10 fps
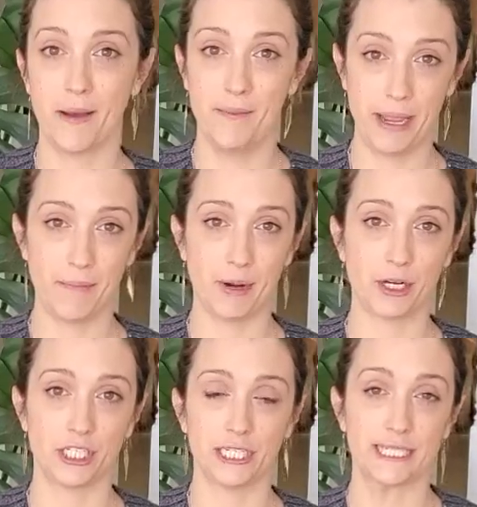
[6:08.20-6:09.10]
a big
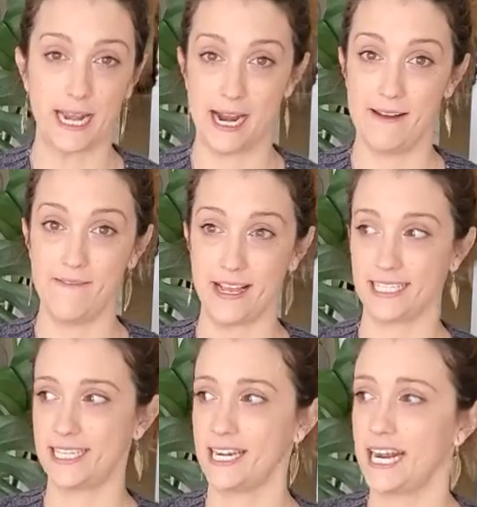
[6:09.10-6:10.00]
purchase that I
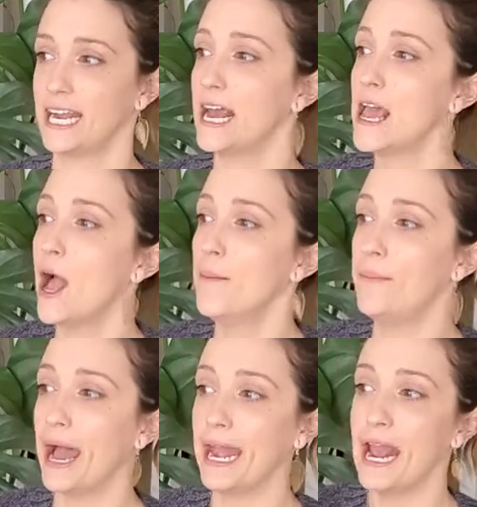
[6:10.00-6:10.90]
invested in.
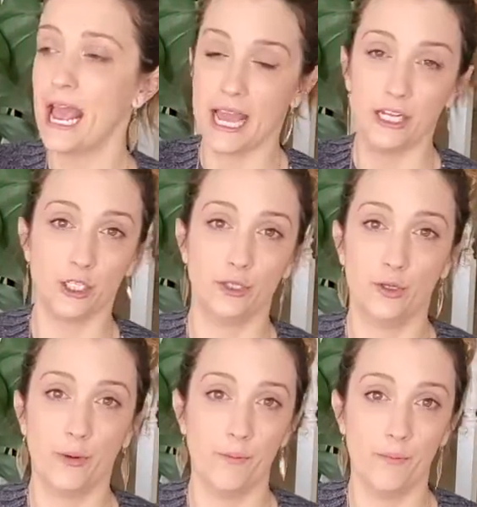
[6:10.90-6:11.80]
But
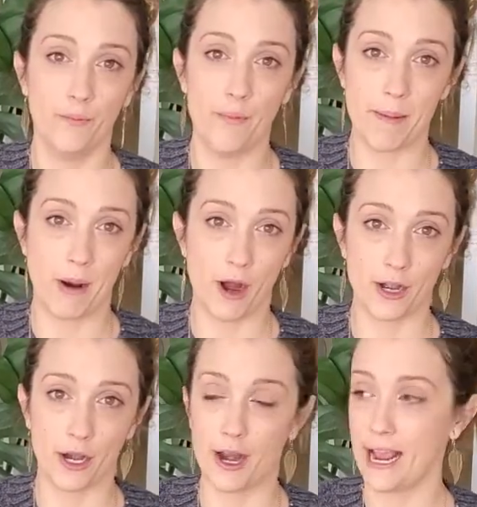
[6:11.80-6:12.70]
my
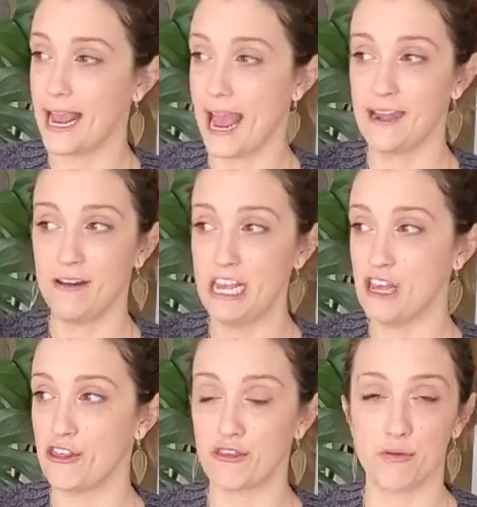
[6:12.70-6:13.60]
partner, again,
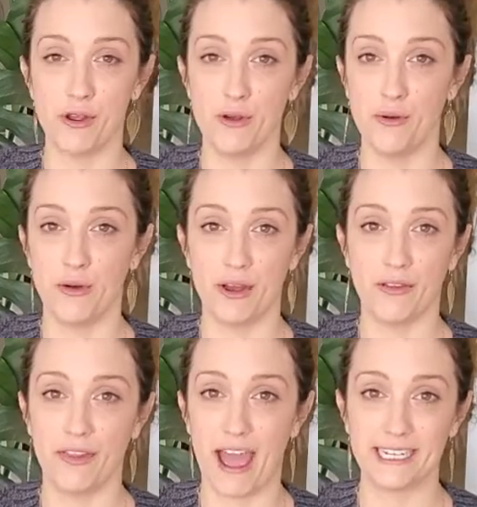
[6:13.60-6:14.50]
he threw
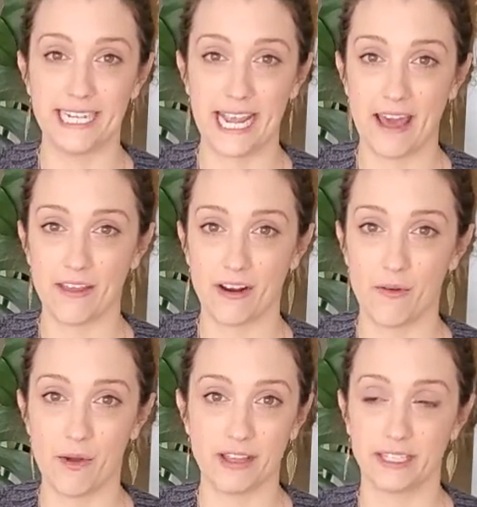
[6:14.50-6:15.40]
that together
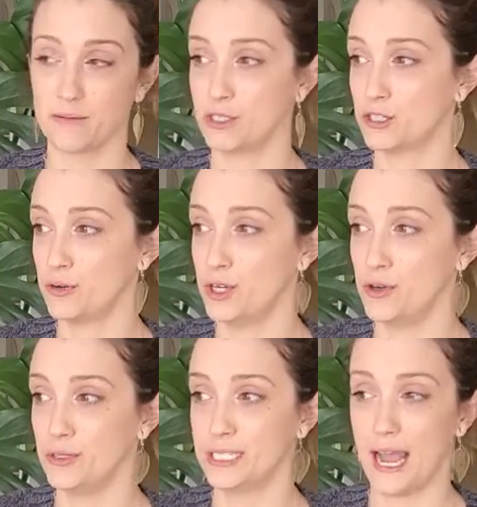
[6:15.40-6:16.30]
with some
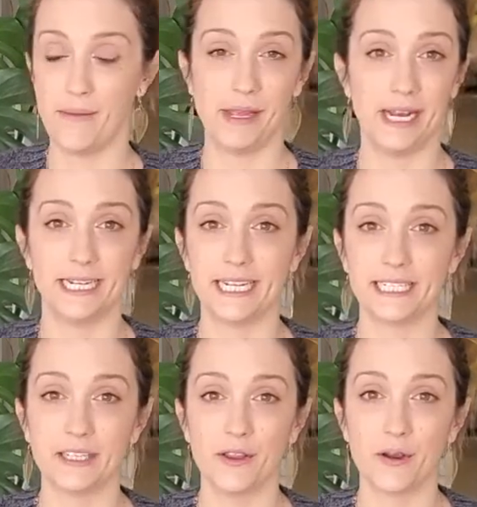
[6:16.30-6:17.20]
screws. I mean, it
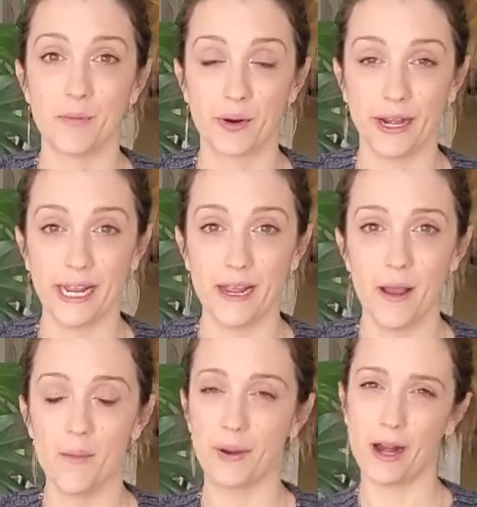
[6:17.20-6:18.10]
doesn't look pretty,
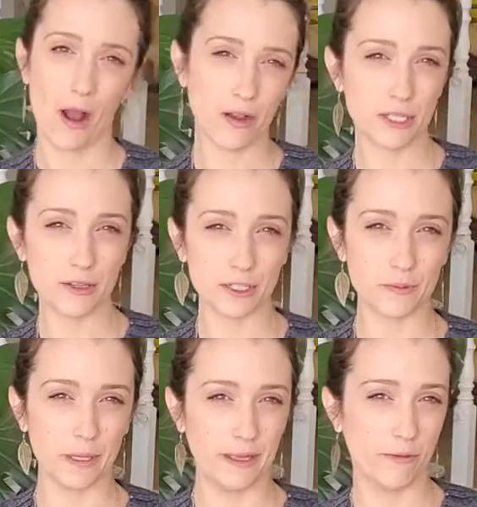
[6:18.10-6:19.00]
but it also looks
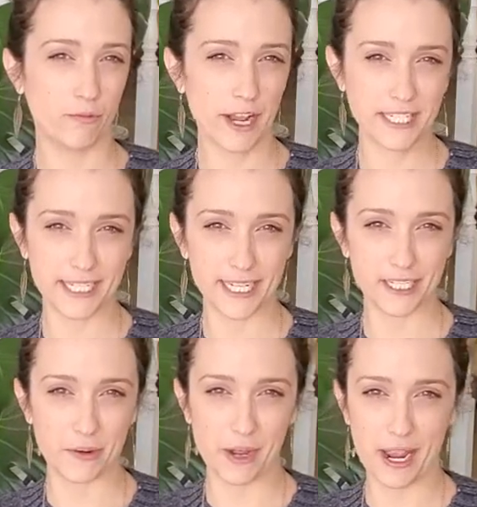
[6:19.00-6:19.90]
really rustic.
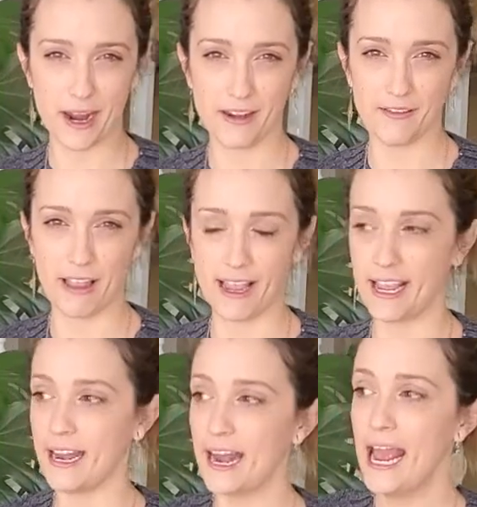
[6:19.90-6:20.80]
So we kind of like
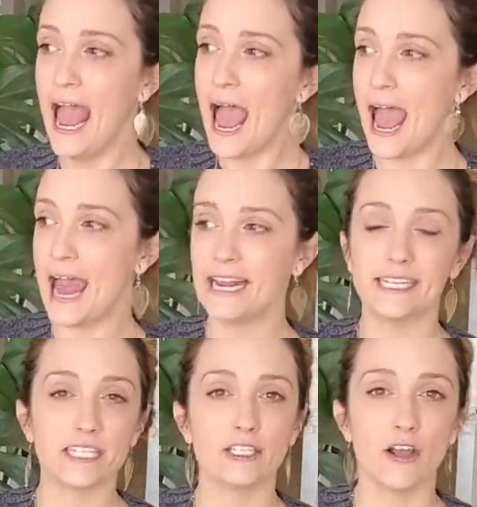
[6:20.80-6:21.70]
it. And
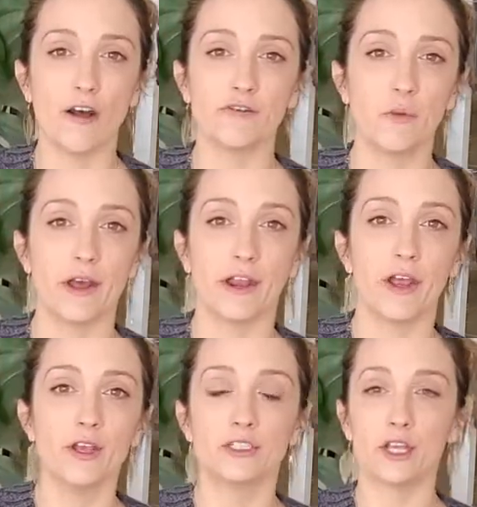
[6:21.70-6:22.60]
it's a soft wood.
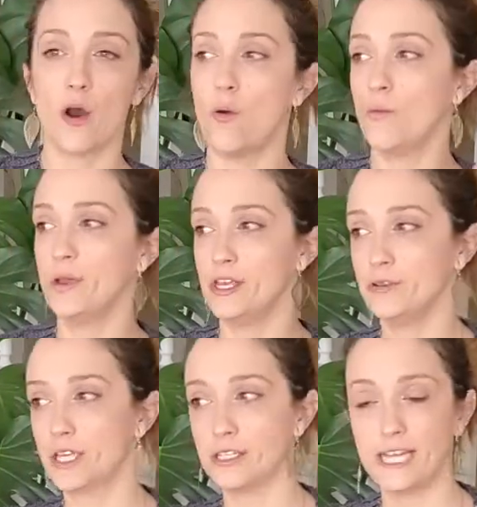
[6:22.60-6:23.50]
So we
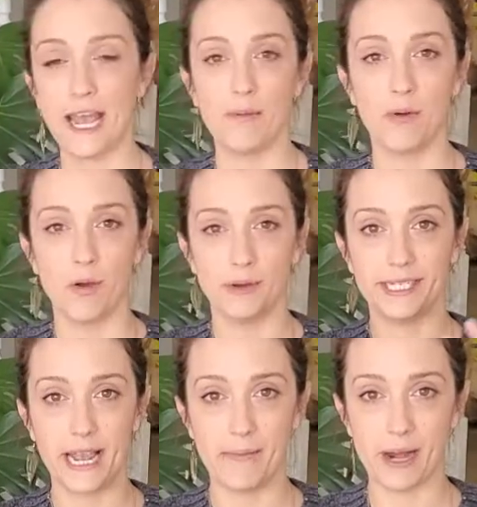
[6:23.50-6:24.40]
use our tape, we
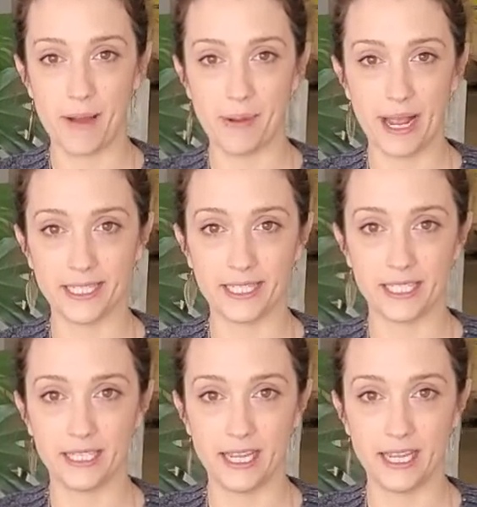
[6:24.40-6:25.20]
tape it up against